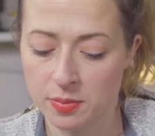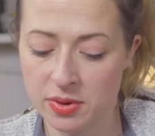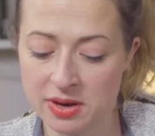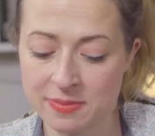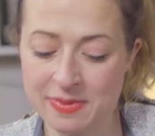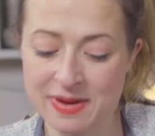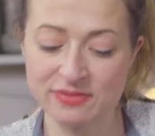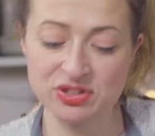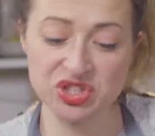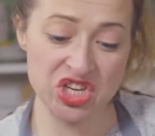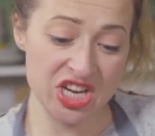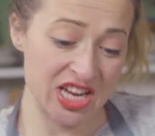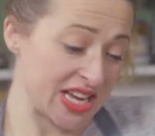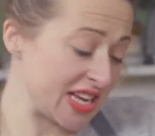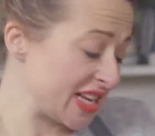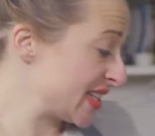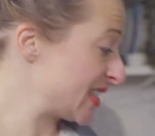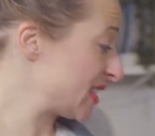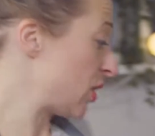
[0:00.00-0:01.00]
Put a bit of
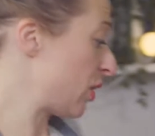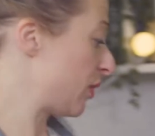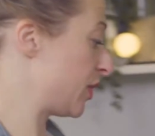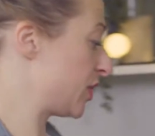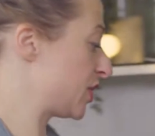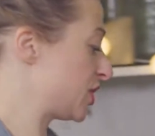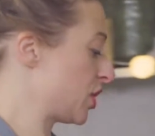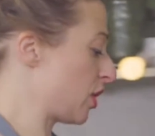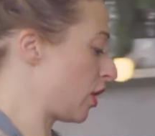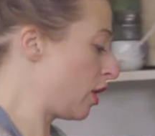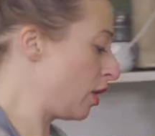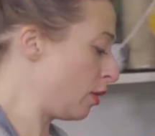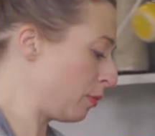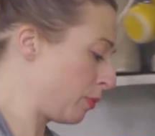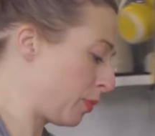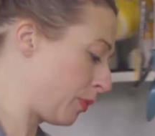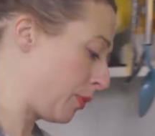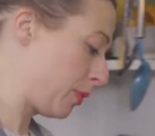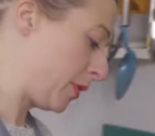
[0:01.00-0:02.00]
cheese on the top.
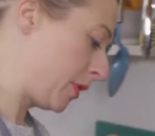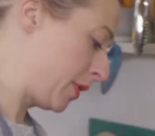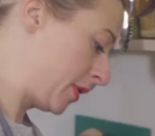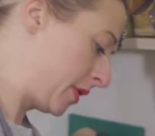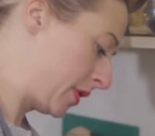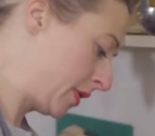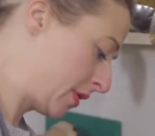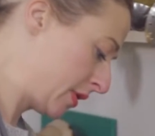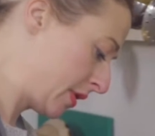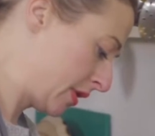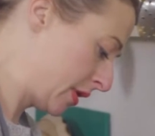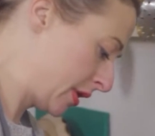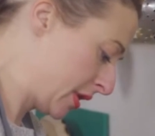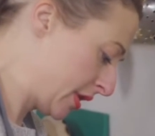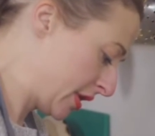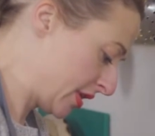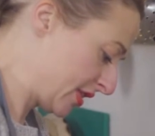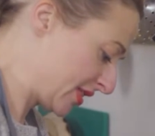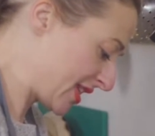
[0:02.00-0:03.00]

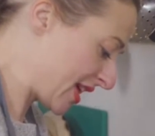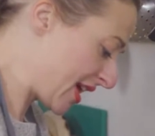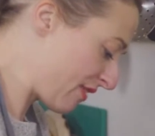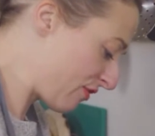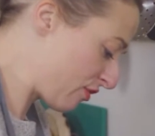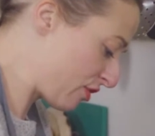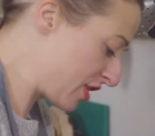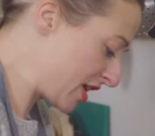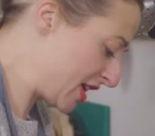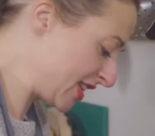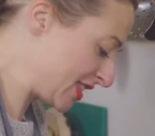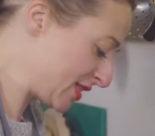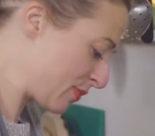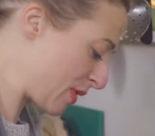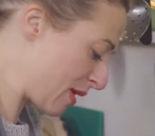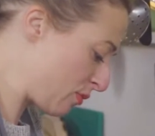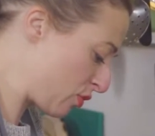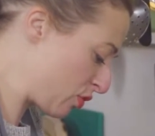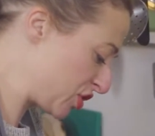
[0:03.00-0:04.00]
Everyone needs a
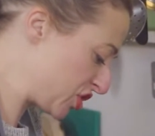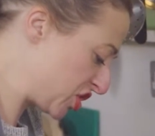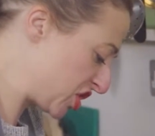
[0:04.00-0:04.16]
bit more